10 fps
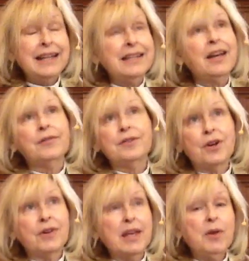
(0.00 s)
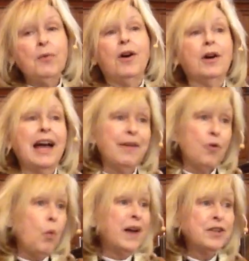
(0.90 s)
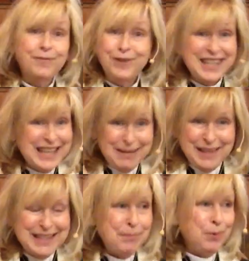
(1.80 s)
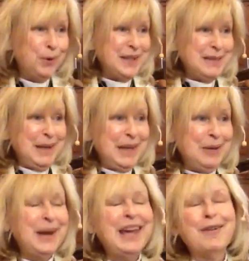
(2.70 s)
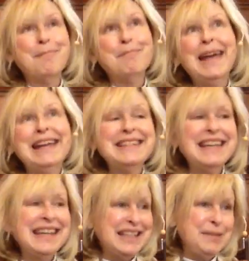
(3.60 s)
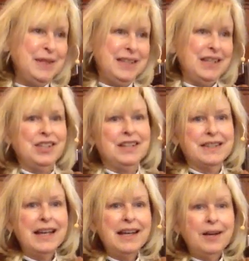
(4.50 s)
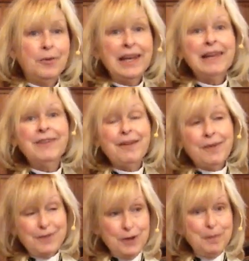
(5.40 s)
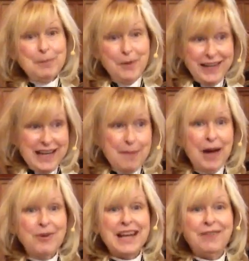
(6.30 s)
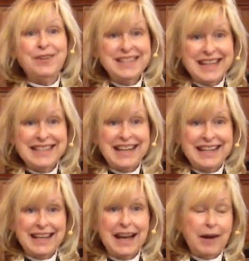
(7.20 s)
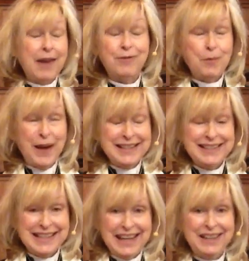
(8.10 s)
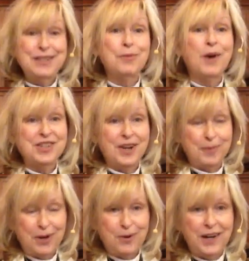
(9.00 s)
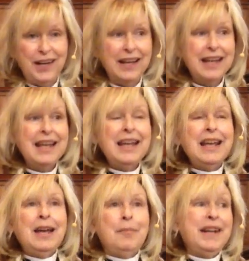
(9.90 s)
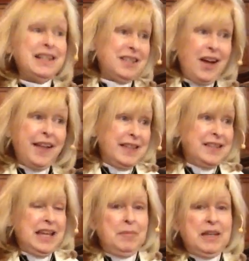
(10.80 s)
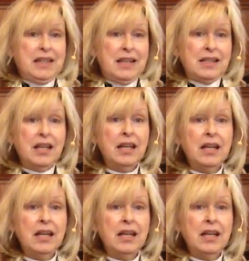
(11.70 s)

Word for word: Now, don't get me wrong, I have a wonderful team that supports me. We have amazing guest musicians. We even have a few people that come out every Sunday, uh, every Wednesday to watch our recording. But it's not the same, is it?